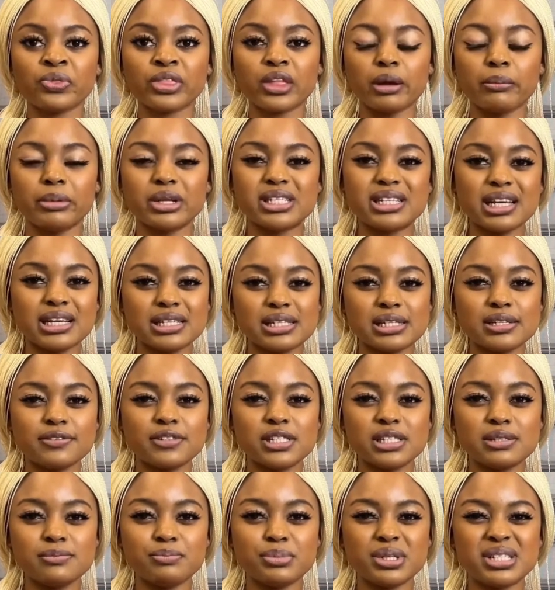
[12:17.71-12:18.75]
be
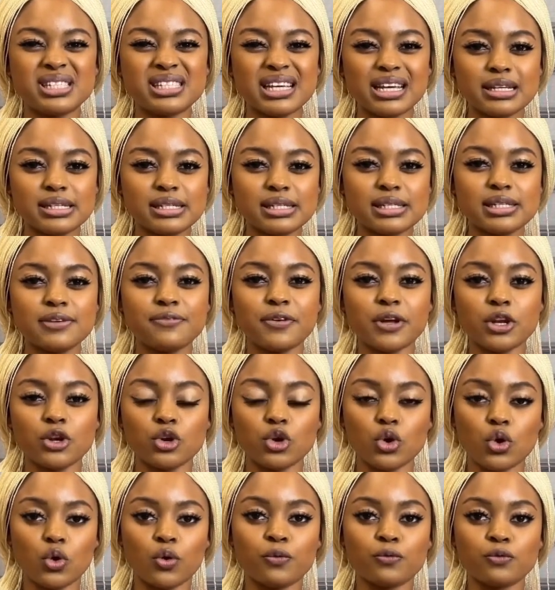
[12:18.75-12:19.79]
sensitive
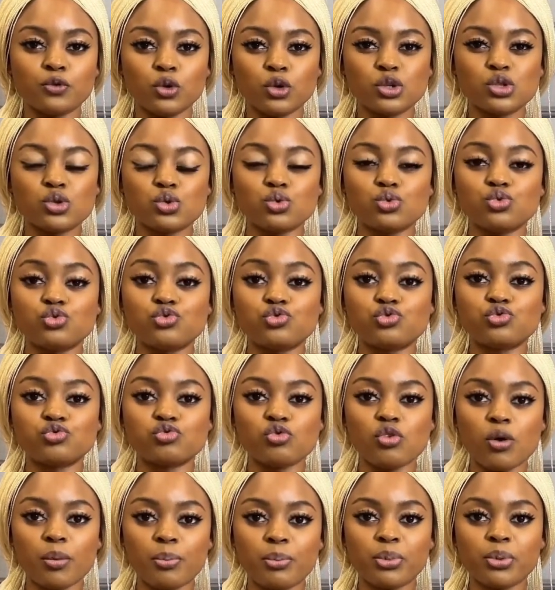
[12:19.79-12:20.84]
enough not to
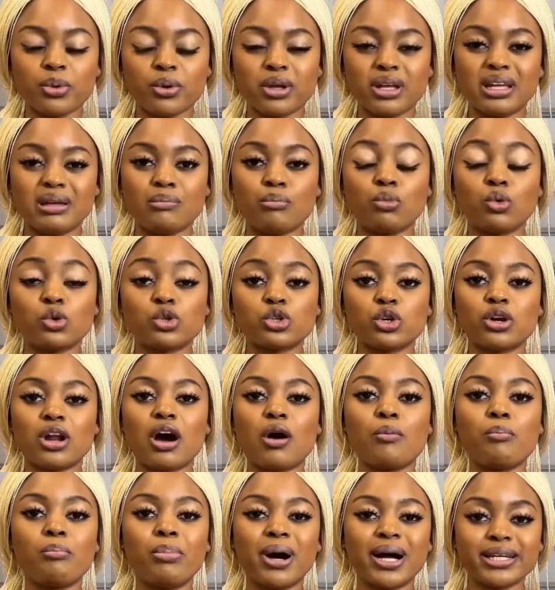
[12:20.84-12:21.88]
drop
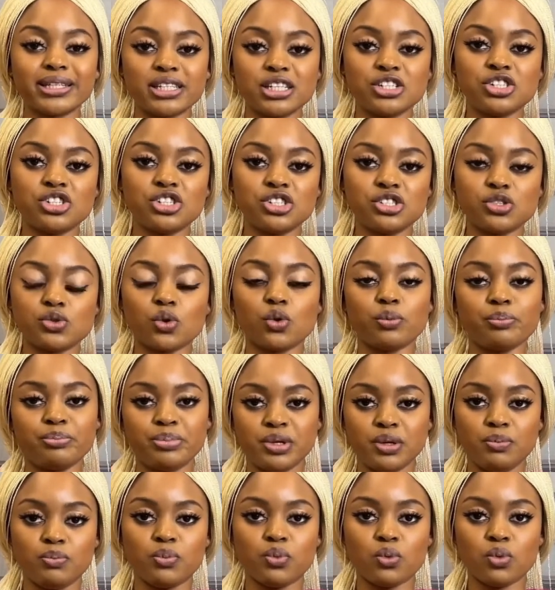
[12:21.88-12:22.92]
emotional baggages on
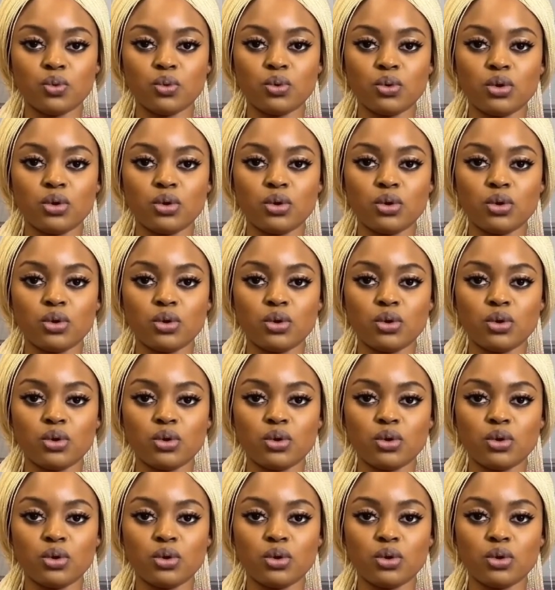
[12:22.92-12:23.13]
people.